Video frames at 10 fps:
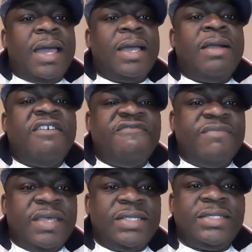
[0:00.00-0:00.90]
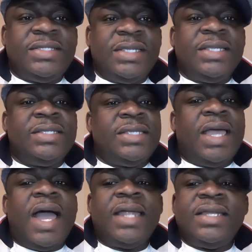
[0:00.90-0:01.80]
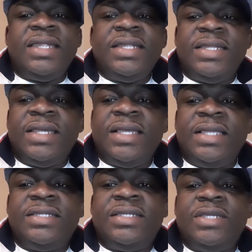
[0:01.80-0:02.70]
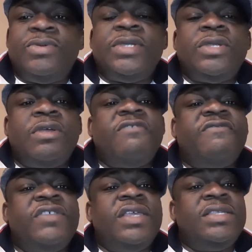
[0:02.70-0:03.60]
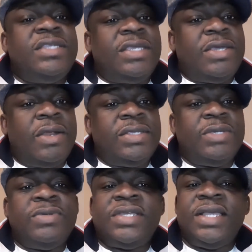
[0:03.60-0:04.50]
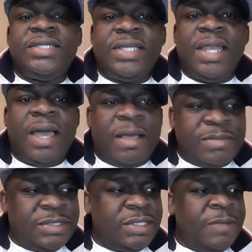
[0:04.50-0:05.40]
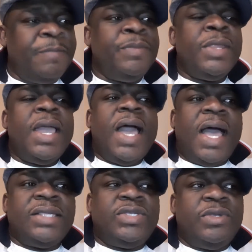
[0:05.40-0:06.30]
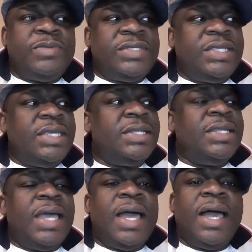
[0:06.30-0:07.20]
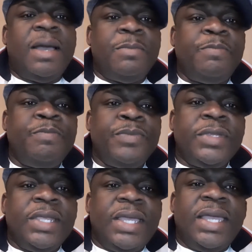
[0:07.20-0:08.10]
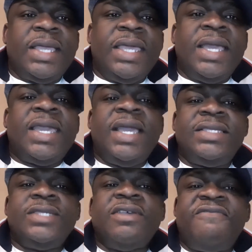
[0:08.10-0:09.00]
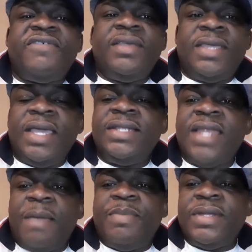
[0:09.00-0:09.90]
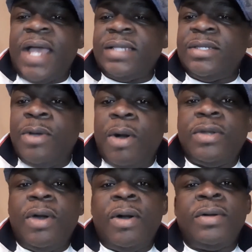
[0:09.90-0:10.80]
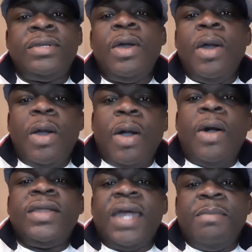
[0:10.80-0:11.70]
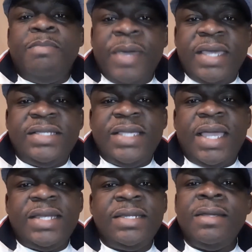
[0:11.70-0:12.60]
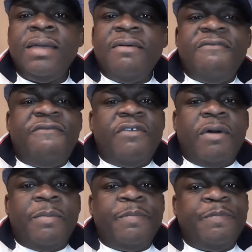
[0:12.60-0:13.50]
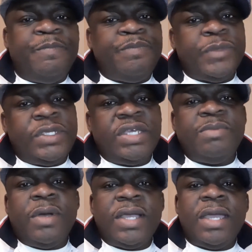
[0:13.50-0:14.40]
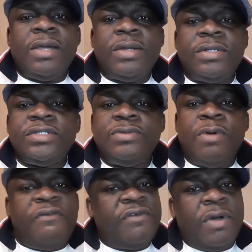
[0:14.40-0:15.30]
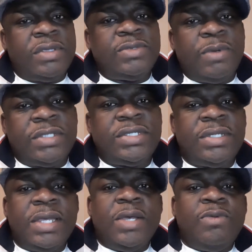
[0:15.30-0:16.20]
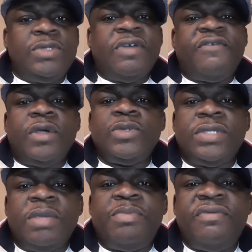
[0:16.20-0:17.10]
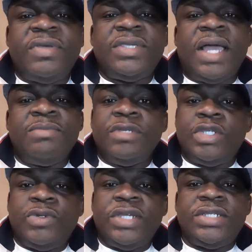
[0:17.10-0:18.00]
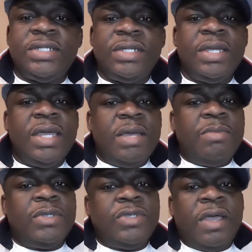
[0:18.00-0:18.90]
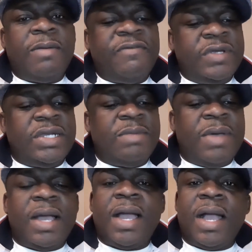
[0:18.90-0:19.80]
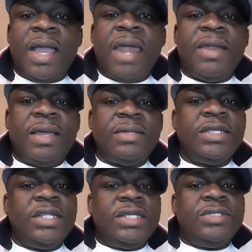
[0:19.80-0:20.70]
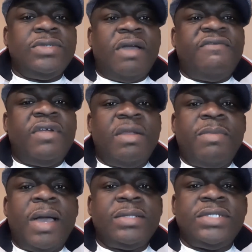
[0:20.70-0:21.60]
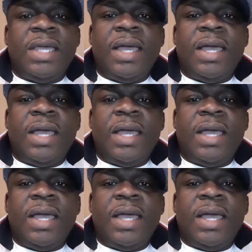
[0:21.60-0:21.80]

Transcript: government is handling the situation of insecurity with kids' gloves. As you've seen, cases of kidnapping that has gone on unabated from Chibok girls, which of course was in previous administration. But you have heard about Kagara, you have heard about